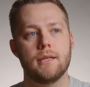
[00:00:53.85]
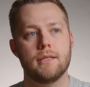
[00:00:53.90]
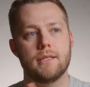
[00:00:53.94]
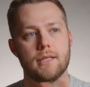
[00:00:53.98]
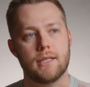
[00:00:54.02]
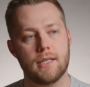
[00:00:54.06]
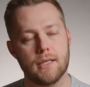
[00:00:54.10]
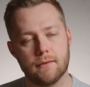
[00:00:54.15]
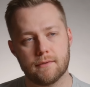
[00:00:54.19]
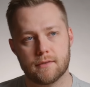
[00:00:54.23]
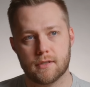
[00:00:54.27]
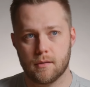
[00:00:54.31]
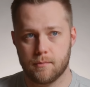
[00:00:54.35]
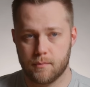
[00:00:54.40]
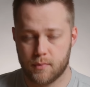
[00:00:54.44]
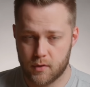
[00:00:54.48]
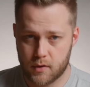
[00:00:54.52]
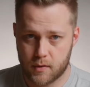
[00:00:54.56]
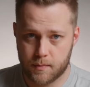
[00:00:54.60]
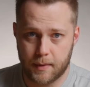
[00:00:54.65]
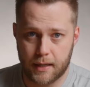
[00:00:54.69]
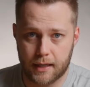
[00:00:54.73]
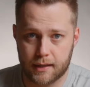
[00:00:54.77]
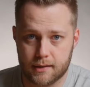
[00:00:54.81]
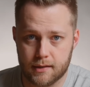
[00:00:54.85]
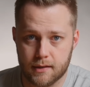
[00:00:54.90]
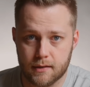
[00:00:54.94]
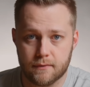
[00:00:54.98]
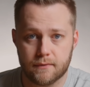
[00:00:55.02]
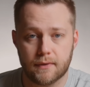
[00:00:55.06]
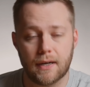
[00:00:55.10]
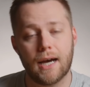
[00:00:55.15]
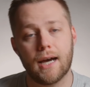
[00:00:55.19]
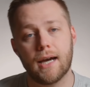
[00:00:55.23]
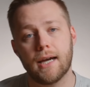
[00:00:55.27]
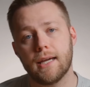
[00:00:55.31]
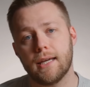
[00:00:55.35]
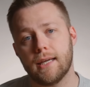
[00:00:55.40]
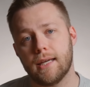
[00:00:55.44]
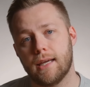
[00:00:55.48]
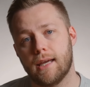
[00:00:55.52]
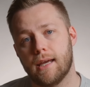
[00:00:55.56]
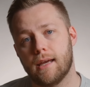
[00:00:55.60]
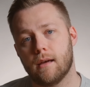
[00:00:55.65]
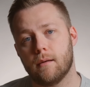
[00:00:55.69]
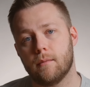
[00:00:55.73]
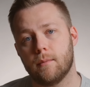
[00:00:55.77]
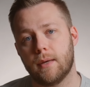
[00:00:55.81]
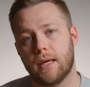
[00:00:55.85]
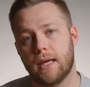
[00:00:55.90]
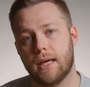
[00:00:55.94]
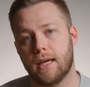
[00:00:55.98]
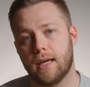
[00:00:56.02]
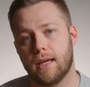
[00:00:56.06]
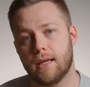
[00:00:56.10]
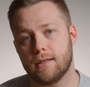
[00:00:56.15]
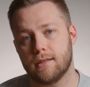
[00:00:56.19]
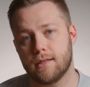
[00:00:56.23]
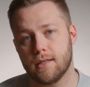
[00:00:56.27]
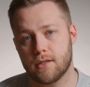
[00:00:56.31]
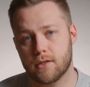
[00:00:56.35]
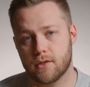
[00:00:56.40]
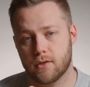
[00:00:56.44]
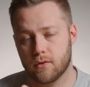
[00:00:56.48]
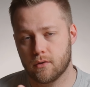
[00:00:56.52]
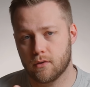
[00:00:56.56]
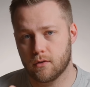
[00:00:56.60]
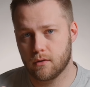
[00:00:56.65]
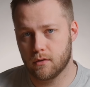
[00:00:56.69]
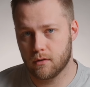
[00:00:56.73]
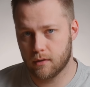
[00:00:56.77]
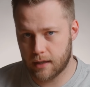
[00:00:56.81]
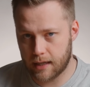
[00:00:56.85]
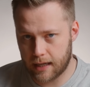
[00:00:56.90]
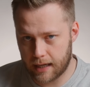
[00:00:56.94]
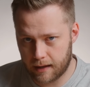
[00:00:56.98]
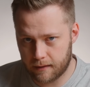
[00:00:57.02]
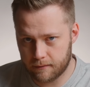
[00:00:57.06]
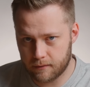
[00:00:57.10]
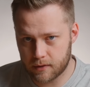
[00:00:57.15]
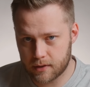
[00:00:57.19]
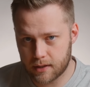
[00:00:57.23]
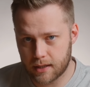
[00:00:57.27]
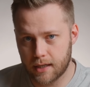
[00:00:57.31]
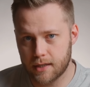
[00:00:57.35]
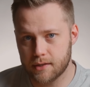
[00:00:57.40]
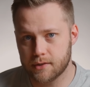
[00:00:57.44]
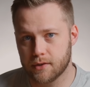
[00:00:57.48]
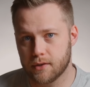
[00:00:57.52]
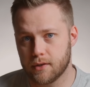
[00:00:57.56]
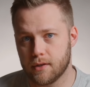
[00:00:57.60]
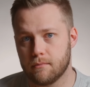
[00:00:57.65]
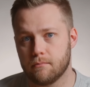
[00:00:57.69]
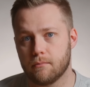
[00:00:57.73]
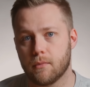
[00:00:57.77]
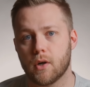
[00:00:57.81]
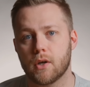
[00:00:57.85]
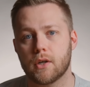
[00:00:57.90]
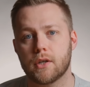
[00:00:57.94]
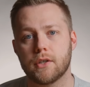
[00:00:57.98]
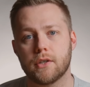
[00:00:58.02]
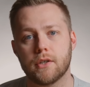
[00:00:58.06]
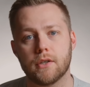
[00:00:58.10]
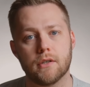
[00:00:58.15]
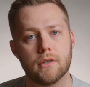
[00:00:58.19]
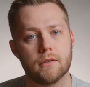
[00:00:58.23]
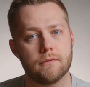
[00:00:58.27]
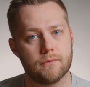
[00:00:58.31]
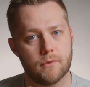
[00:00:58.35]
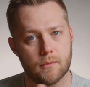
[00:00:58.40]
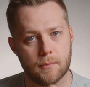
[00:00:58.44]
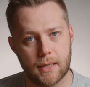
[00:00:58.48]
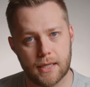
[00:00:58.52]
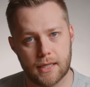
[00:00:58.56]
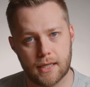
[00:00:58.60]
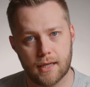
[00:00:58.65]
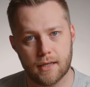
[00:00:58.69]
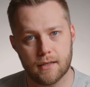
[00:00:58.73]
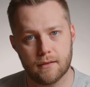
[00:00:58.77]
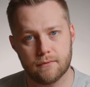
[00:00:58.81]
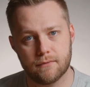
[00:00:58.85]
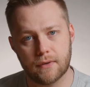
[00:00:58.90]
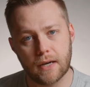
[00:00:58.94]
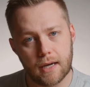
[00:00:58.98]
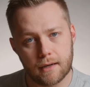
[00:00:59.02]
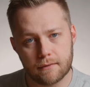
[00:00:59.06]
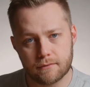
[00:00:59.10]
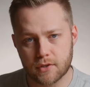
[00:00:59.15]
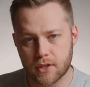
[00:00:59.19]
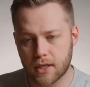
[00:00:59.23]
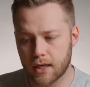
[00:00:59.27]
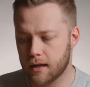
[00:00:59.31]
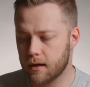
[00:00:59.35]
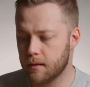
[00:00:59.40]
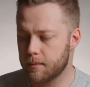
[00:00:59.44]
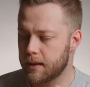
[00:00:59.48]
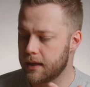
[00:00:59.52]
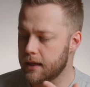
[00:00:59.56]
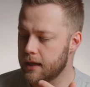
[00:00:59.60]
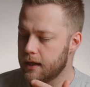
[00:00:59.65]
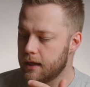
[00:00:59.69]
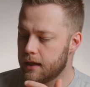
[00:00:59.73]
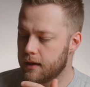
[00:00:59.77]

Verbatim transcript: to give some perspective, I am a digital advertiser and marketer for my 9-to-5 job.